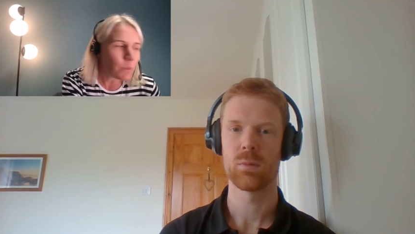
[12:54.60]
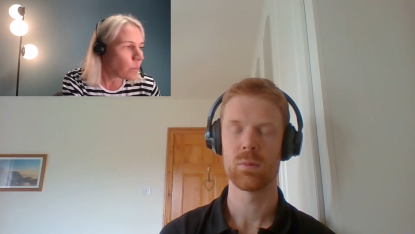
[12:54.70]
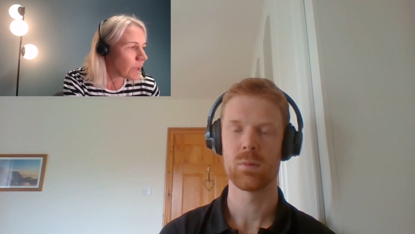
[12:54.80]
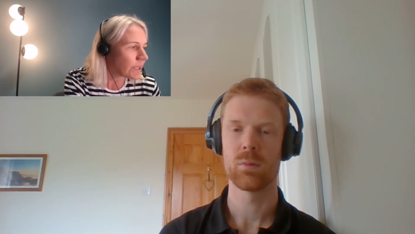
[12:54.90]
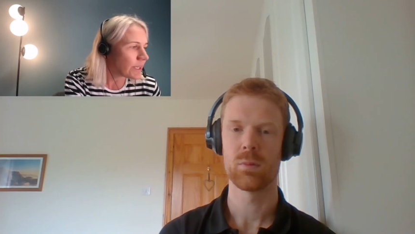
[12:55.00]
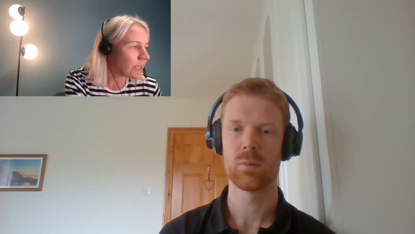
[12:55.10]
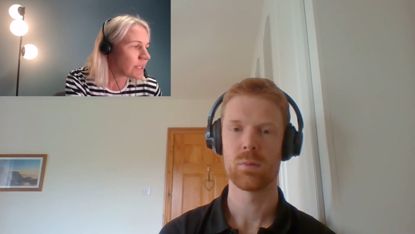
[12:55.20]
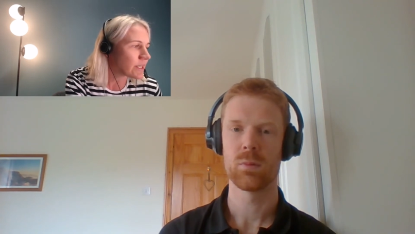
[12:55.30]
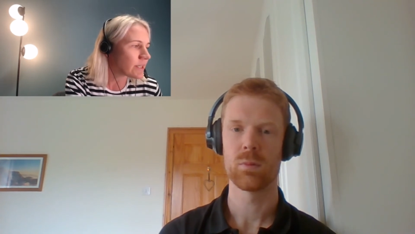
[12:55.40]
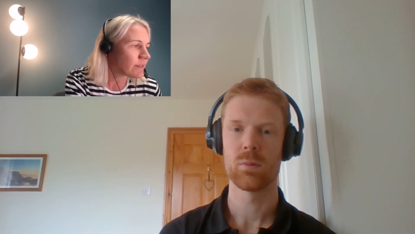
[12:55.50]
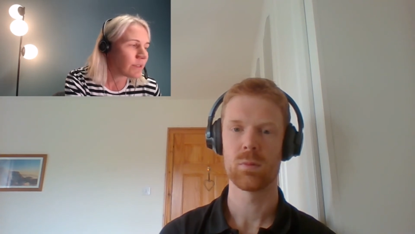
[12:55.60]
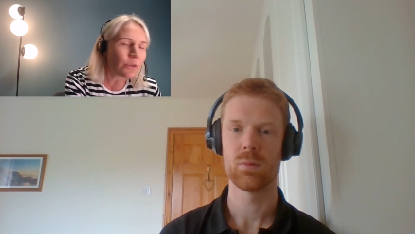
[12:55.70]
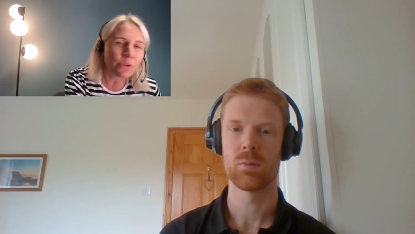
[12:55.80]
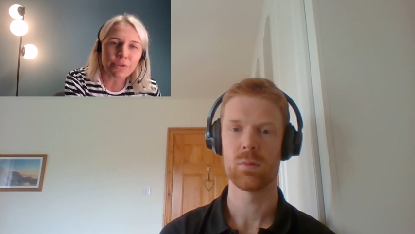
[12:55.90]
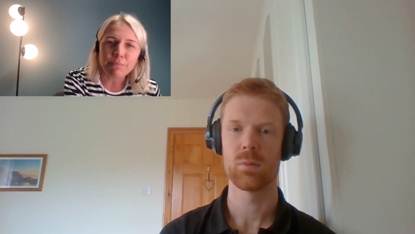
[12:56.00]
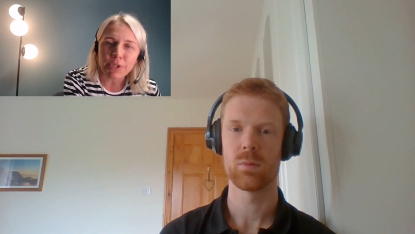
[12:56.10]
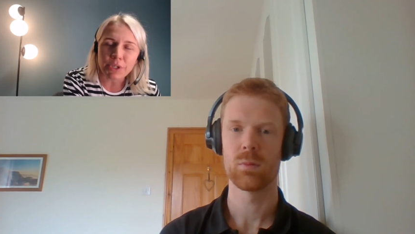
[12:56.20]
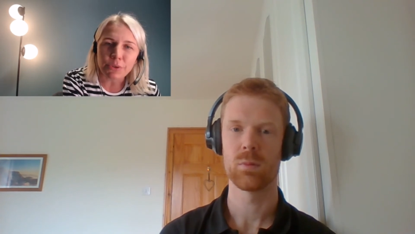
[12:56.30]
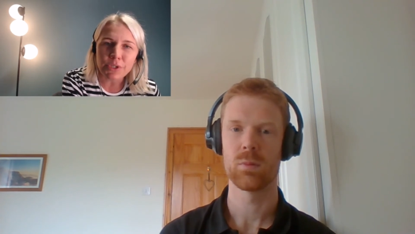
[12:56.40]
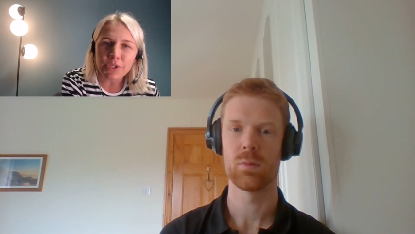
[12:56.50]
Speaker 1: what is your
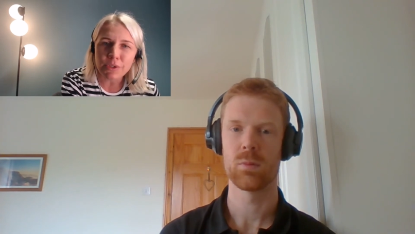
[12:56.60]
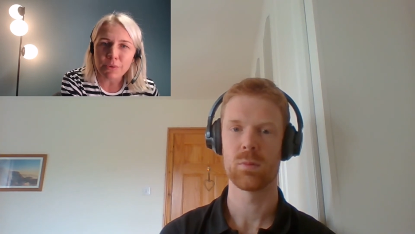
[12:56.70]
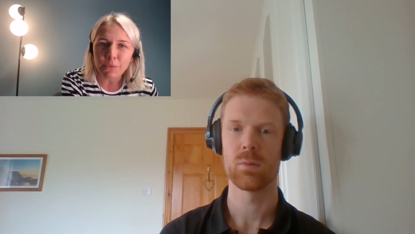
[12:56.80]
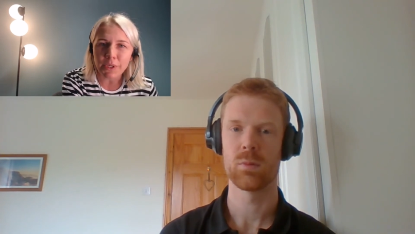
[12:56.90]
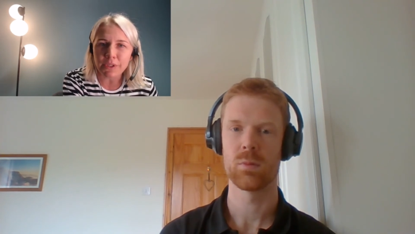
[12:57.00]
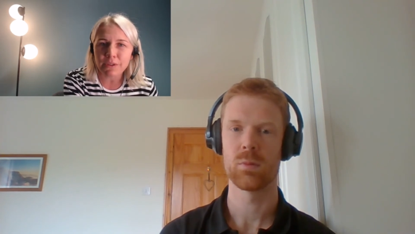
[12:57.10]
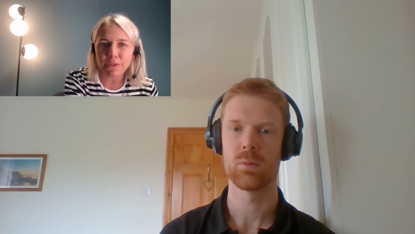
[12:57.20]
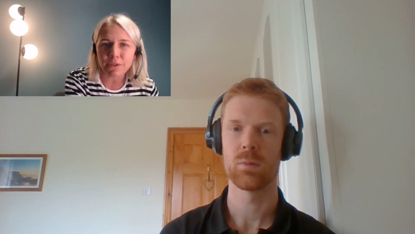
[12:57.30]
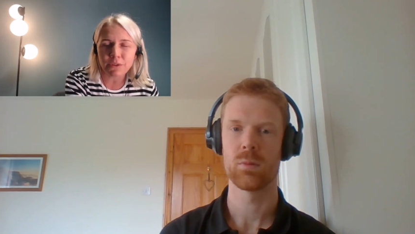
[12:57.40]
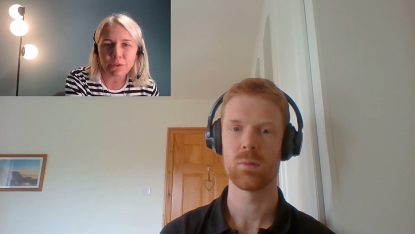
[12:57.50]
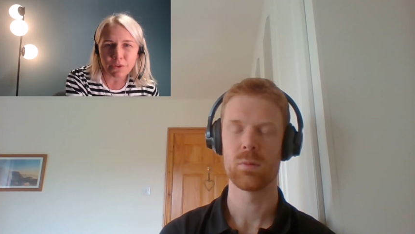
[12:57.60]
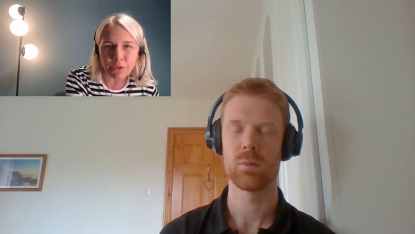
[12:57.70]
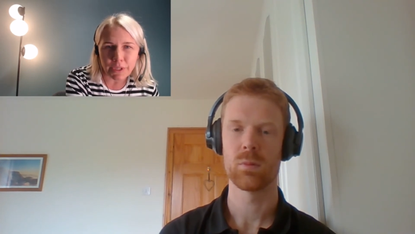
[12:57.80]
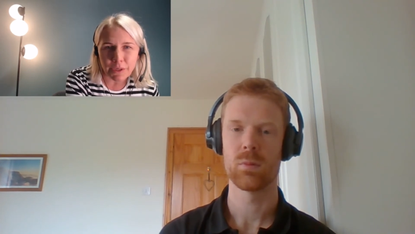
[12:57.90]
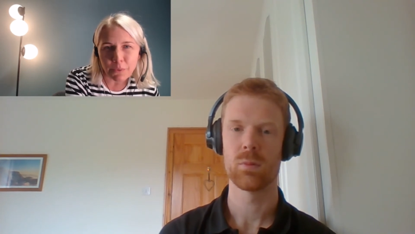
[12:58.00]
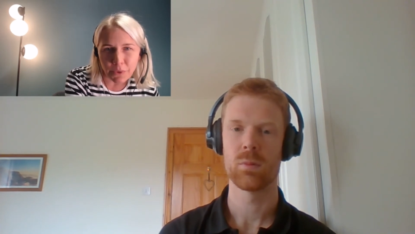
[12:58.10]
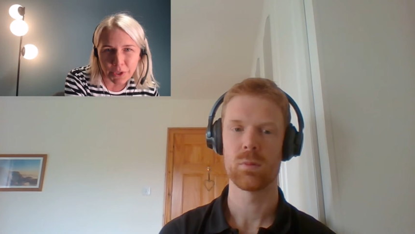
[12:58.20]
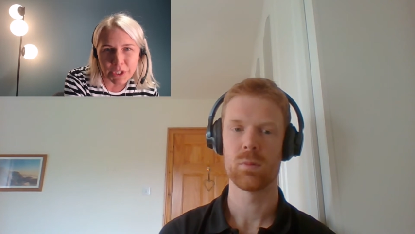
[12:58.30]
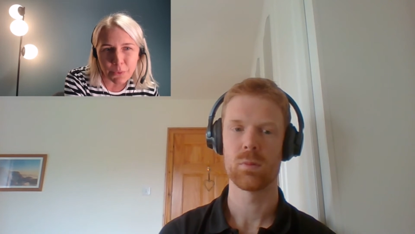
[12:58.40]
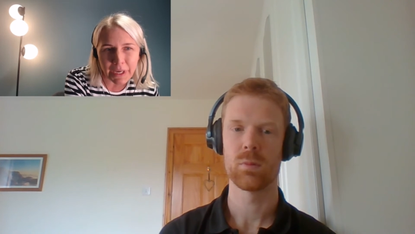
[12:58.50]
approach? What do you think
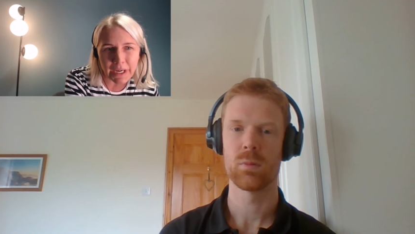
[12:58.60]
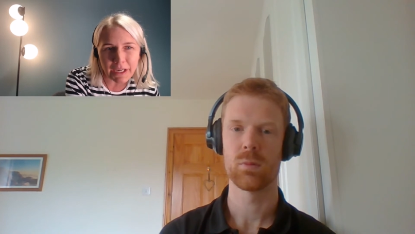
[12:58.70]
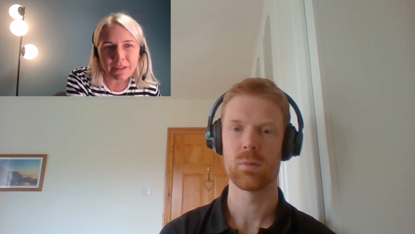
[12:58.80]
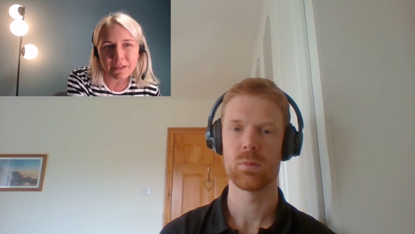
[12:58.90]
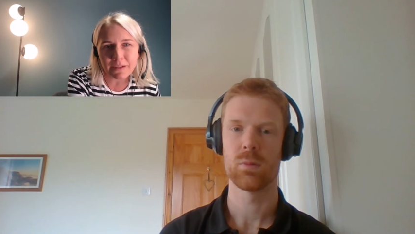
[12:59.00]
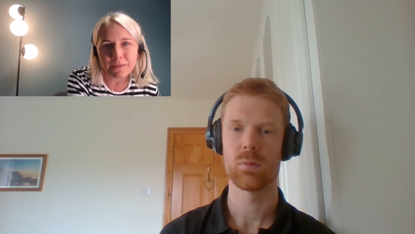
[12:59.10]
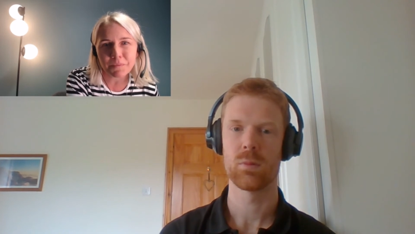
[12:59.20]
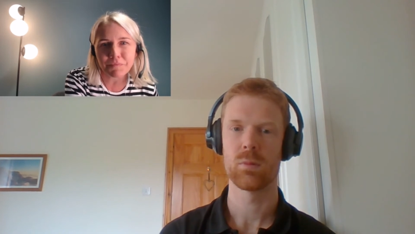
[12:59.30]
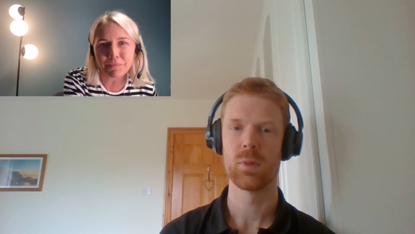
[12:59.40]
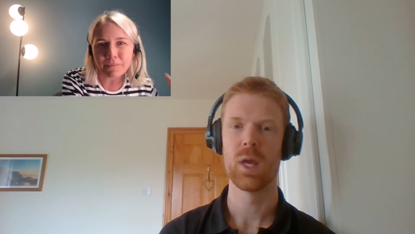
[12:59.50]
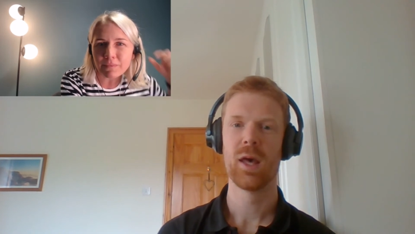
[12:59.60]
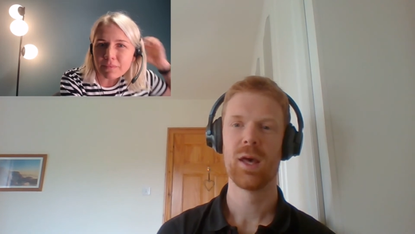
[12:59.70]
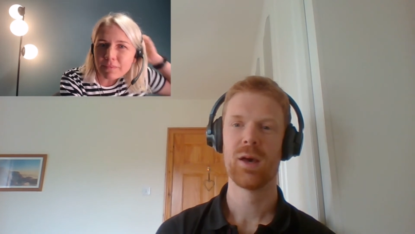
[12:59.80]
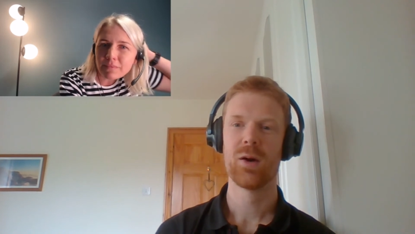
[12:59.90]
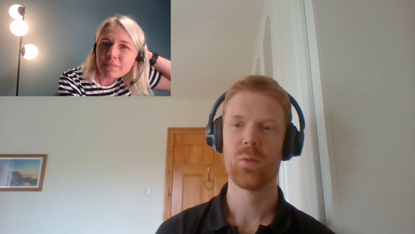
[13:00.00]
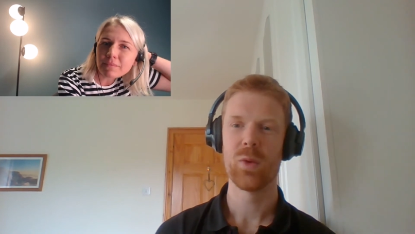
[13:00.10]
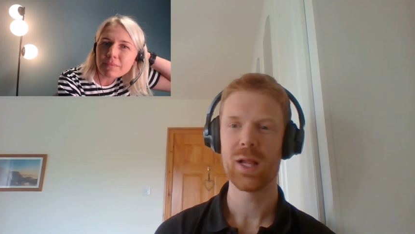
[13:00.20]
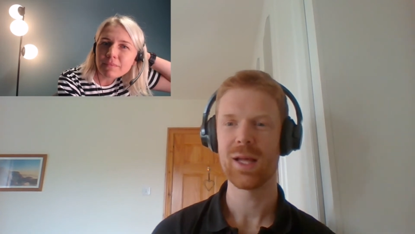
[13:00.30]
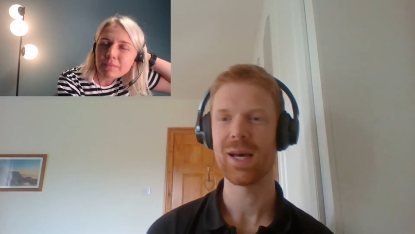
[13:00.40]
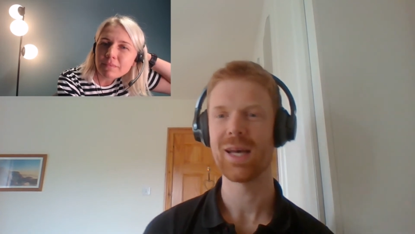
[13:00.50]
works well?
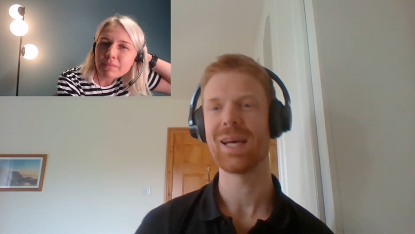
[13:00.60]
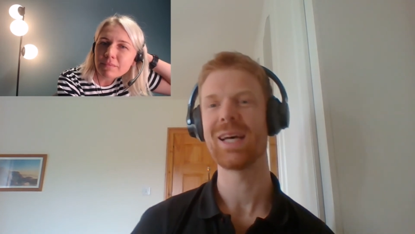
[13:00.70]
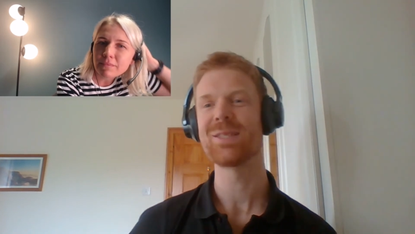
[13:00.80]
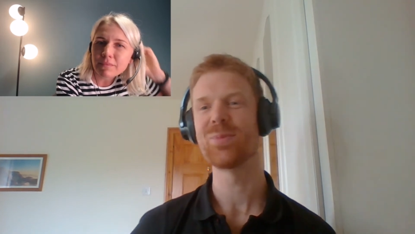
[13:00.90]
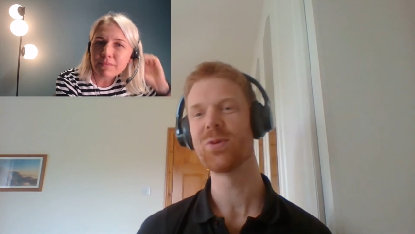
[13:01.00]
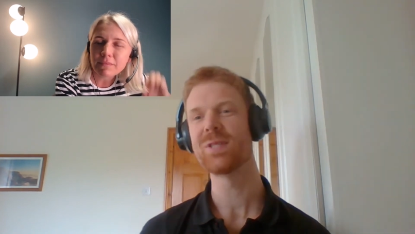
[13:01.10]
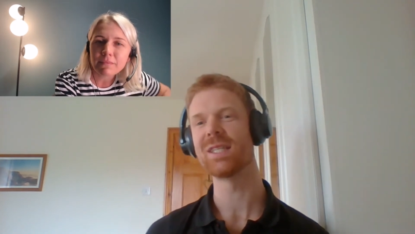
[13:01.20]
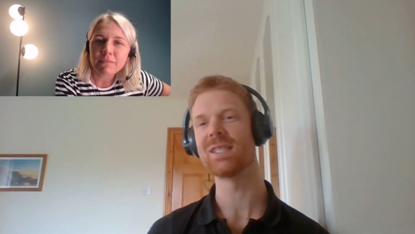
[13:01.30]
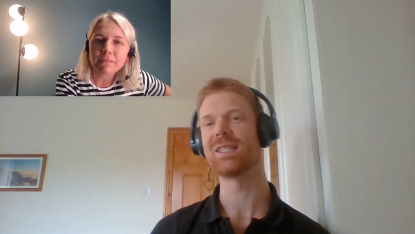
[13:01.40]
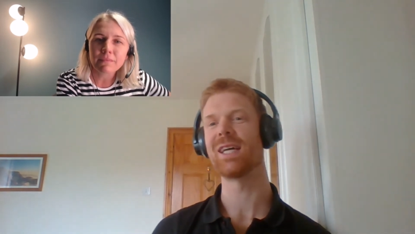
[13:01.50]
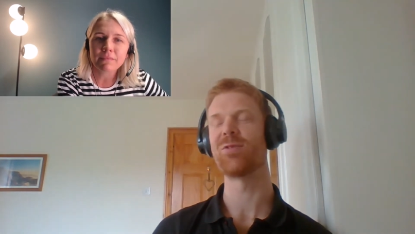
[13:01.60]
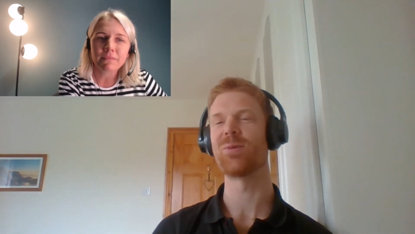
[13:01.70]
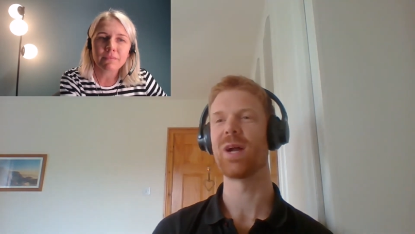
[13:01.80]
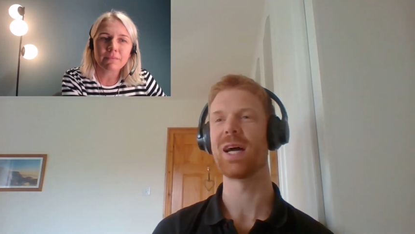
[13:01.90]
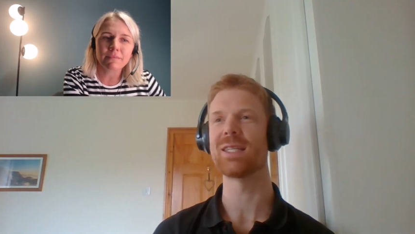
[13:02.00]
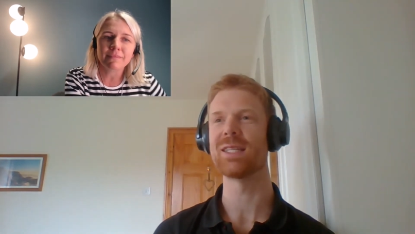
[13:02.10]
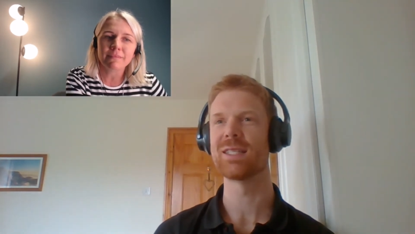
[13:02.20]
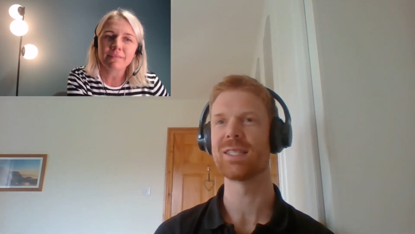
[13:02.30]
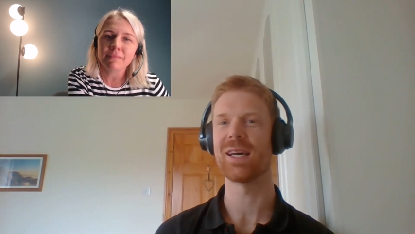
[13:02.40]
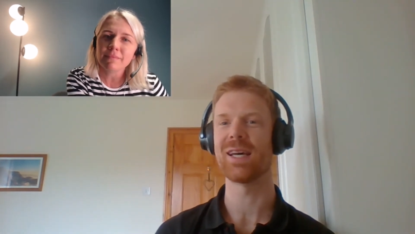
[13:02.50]
Speaker 2: Well, I, suppose in general
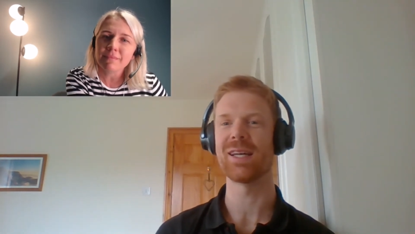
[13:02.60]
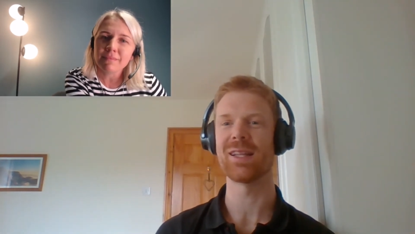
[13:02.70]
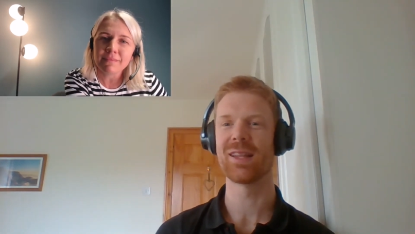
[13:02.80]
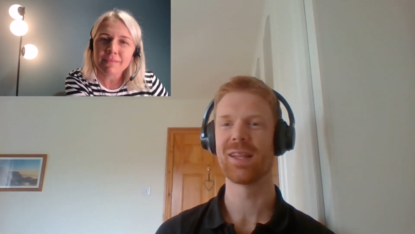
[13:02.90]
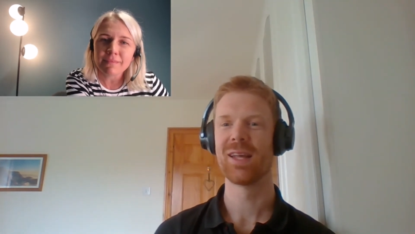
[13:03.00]
practice, uh,